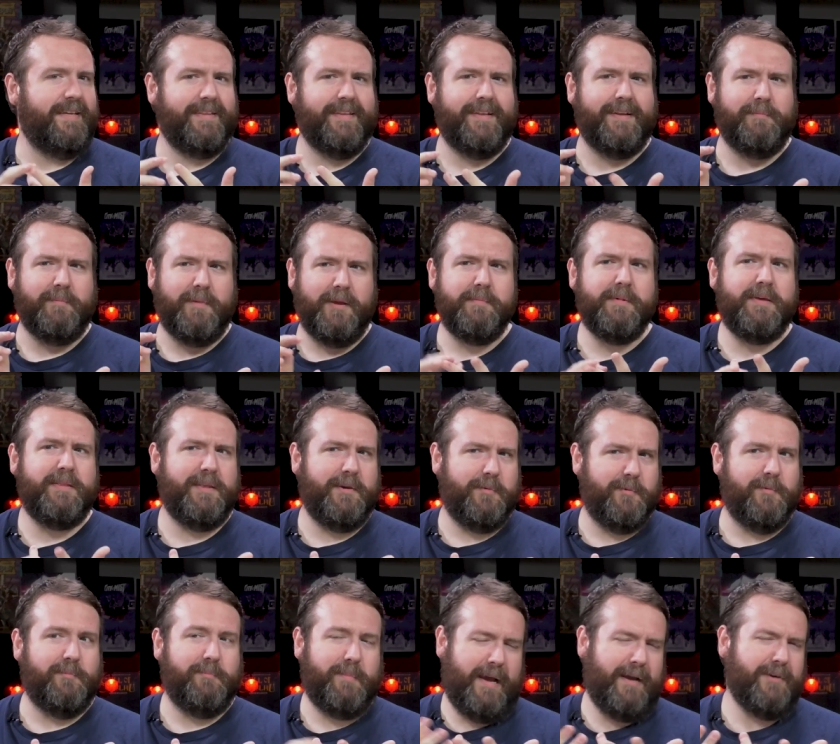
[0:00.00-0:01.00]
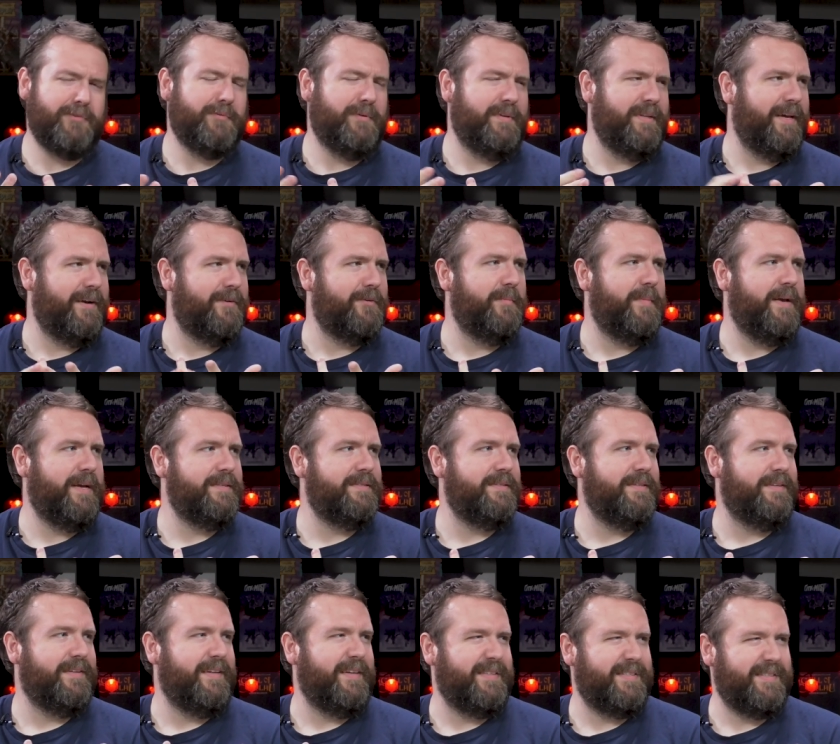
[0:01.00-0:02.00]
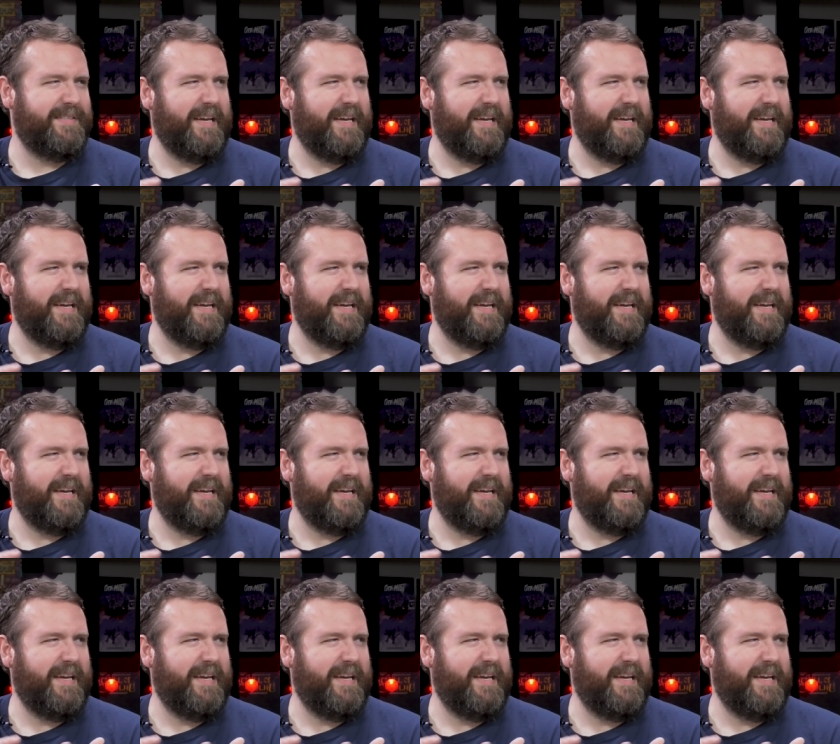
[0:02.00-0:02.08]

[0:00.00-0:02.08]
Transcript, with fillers: and then maybe they were actual necromancy in like